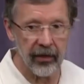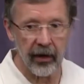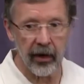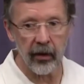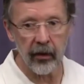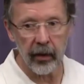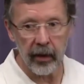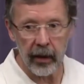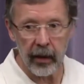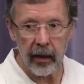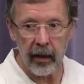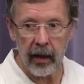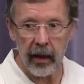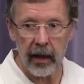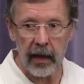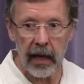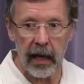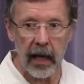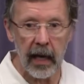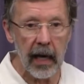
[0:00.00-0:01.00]
theory,
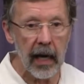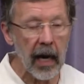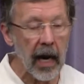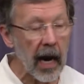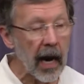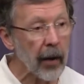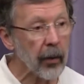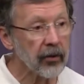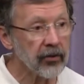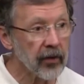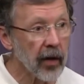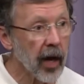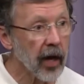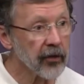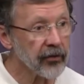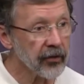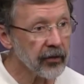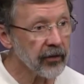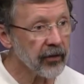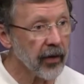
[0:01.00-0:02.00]
uh, I was
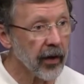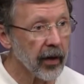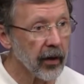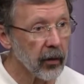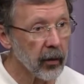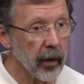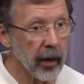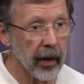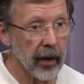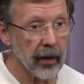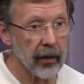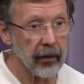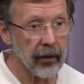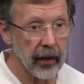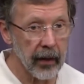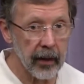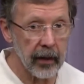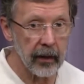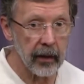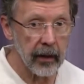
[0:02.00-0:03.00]
also very aware
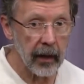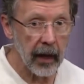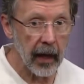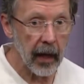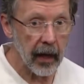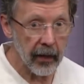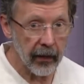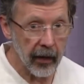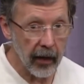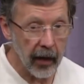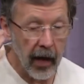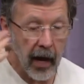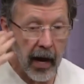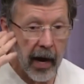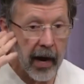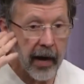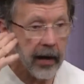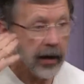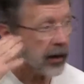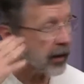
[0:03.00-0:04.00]
that I, that
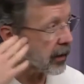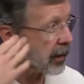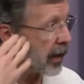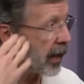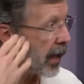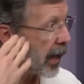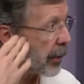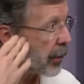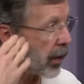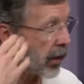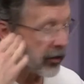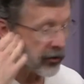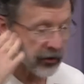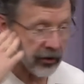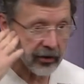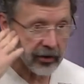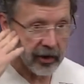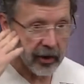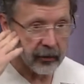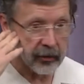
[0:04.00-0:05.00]
I am also
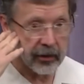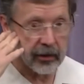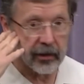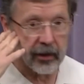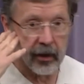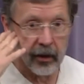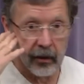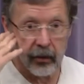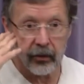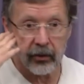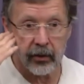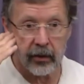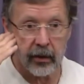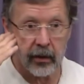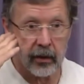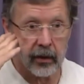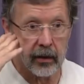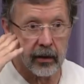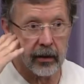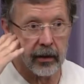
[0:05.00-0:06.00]
subject to
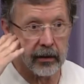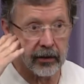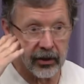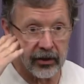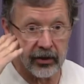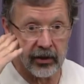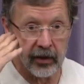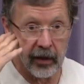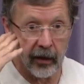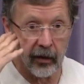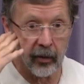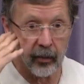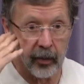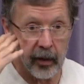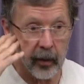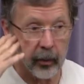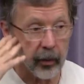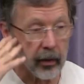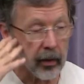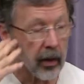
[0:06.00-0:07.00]
delusion, just as other
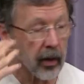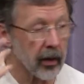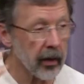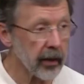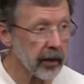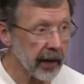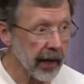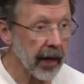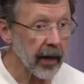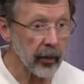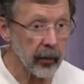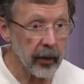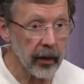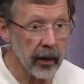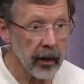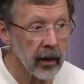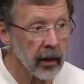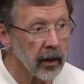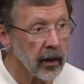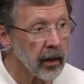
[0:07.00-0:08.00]
people are, can
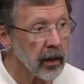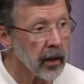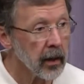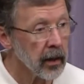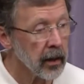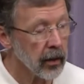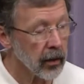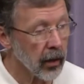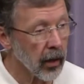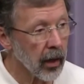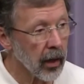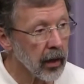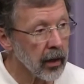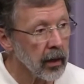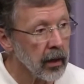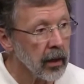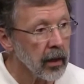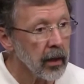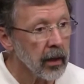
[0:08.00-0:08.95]
be or are.